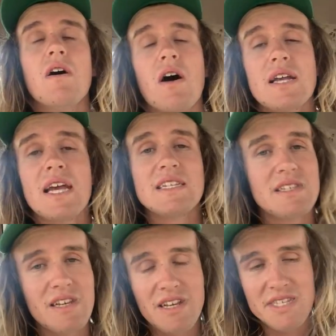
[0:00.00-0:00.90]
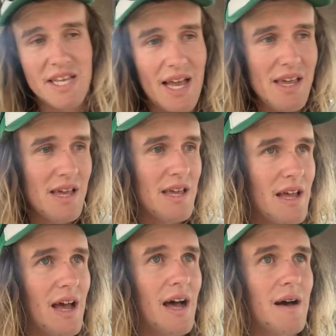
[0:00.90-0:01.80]
I guess you could say,
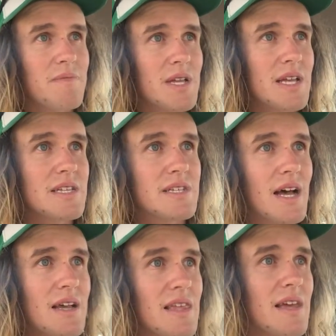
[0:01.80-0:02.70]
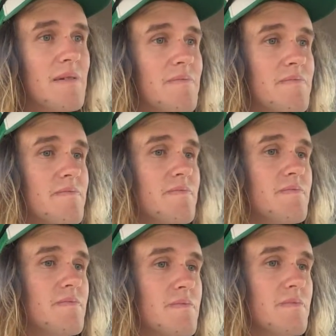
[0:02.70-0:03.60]
and get stuck there.
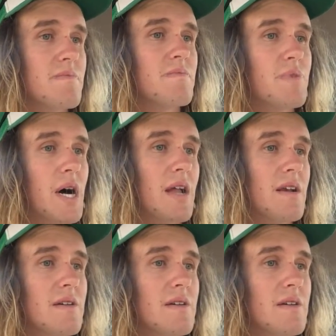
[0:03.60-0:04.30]
But